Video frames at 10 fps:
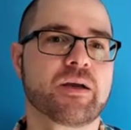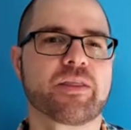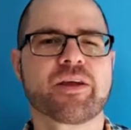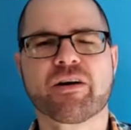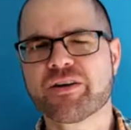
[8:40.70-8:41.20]

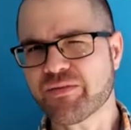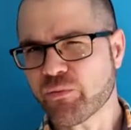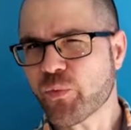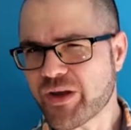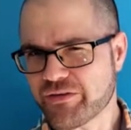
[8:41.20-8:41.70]
There are
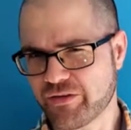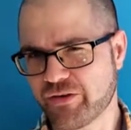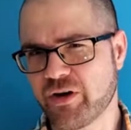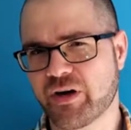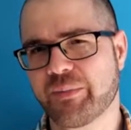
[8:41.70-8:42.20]
different ways to
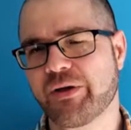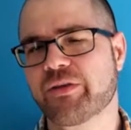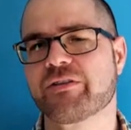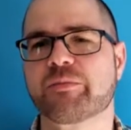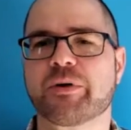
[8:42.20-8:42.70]
talk about
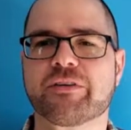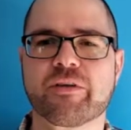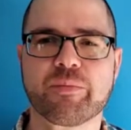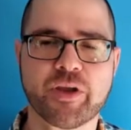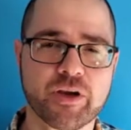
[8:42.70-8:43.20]
this, but
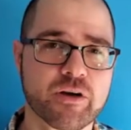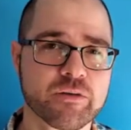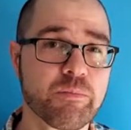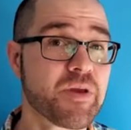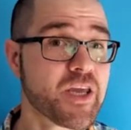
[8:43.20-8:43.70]
something
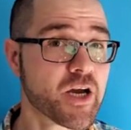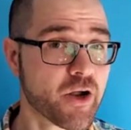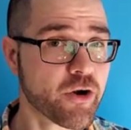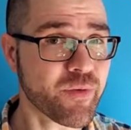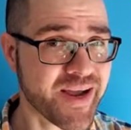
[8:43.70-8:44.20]
called
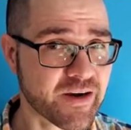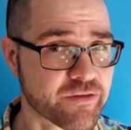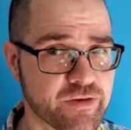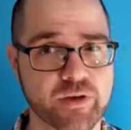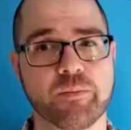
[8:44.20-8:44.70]
Peano
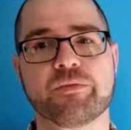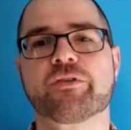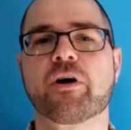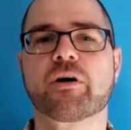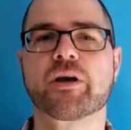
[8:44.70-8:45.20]

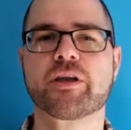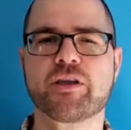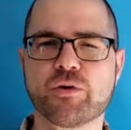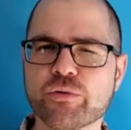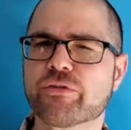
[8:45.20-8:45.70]
axioms are a
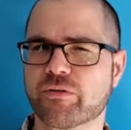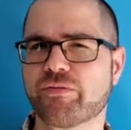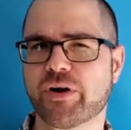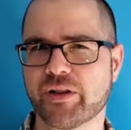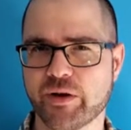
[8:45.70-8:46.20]

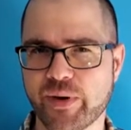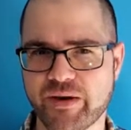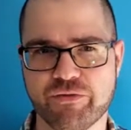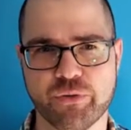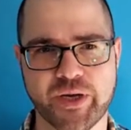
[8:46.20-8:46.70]
user-friendly way
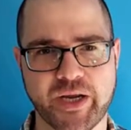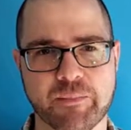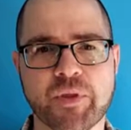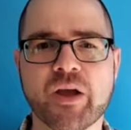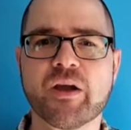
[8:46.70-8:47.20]
of doing it.
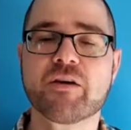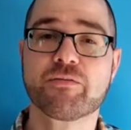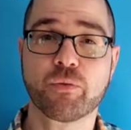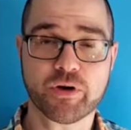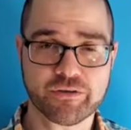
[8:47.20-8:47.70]

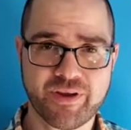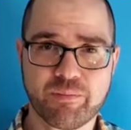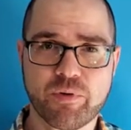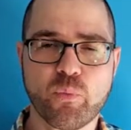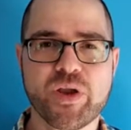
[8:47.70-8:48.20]
For
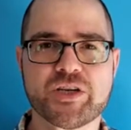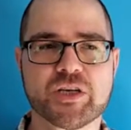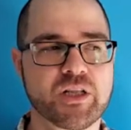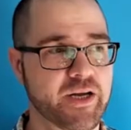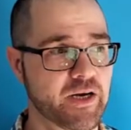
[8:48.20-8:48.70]
example, we
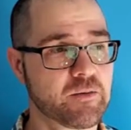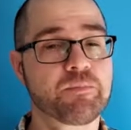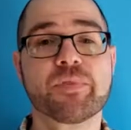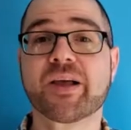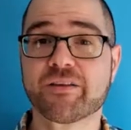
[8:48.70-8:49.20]
declare
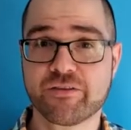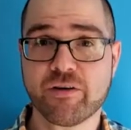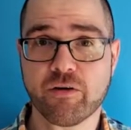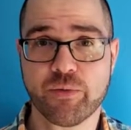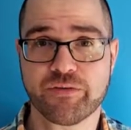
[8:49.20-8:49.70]
that
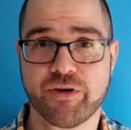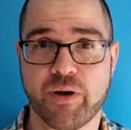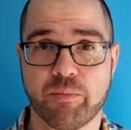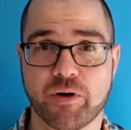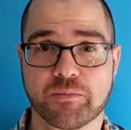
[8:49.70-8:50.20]
0 is a
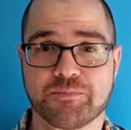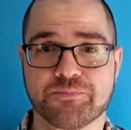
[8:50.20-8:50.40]
number.